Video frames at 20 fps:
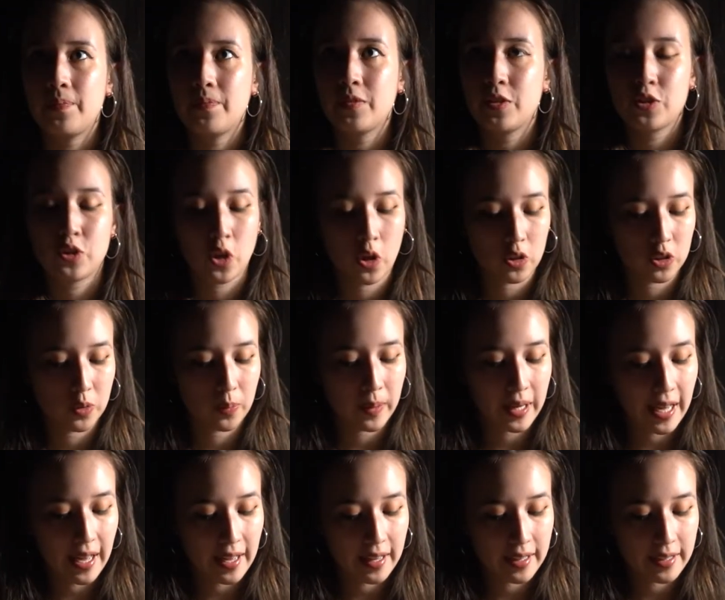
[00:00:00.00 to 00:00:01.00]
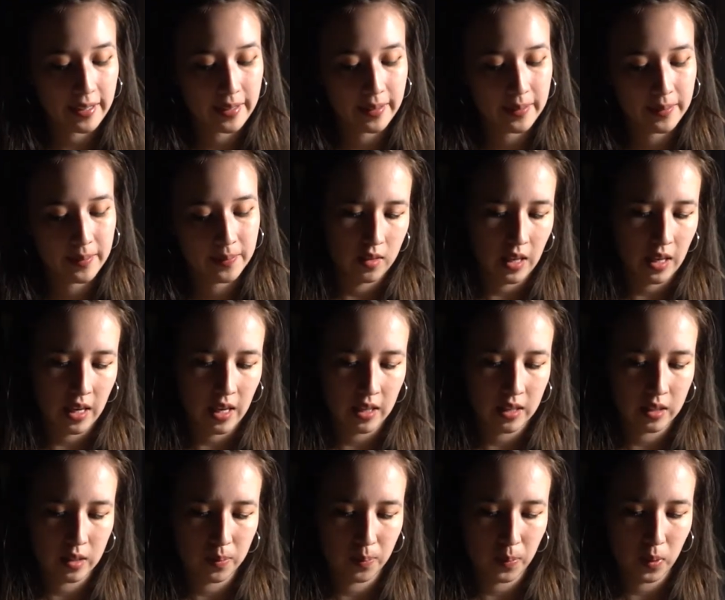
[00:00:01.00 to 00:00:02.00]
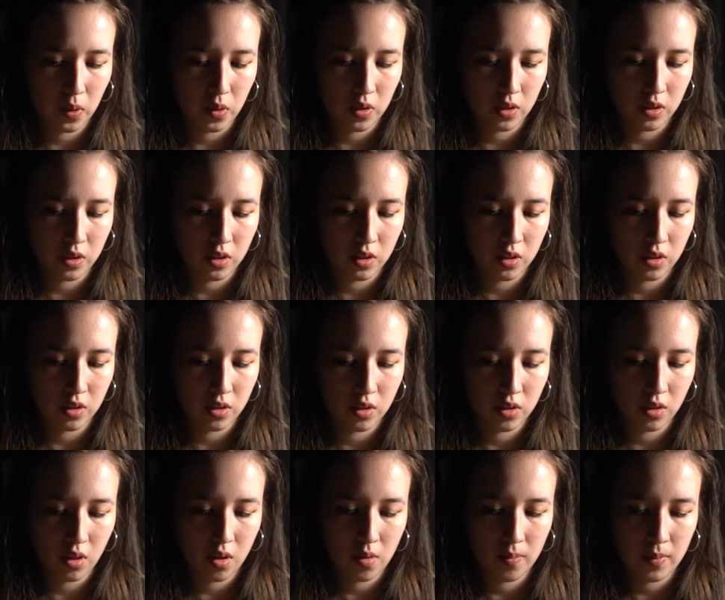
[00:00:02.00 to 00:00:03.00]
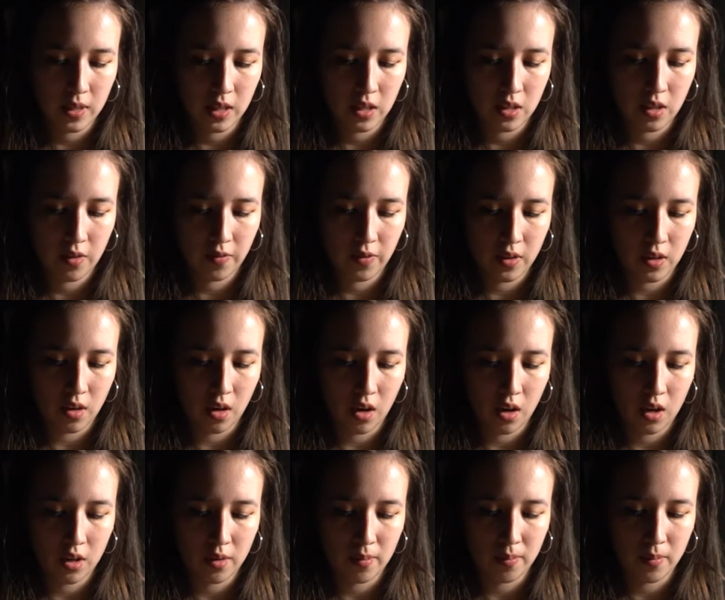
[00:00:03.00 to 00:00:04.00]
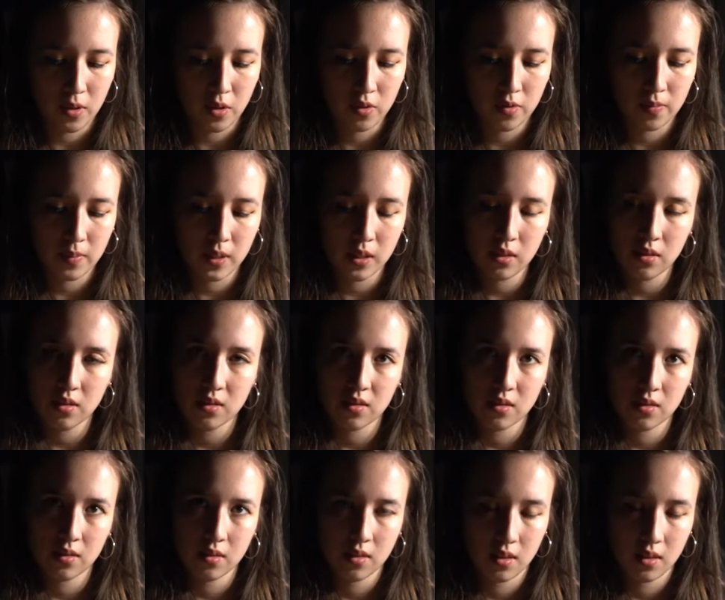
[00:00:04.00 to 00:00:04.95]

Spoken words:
Georges Braque, they explored so many different art movements